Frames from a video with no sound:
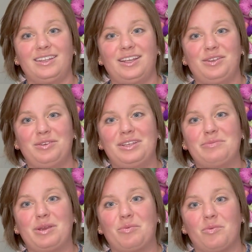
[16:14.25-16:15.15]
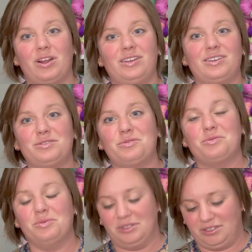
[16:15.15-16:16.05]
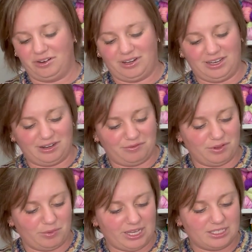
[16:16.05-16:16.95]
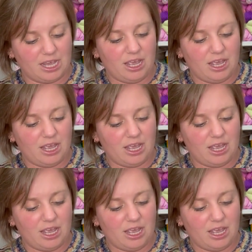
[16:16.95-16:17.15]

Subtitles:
Like, you need to pick one because school is starting in a few weeks.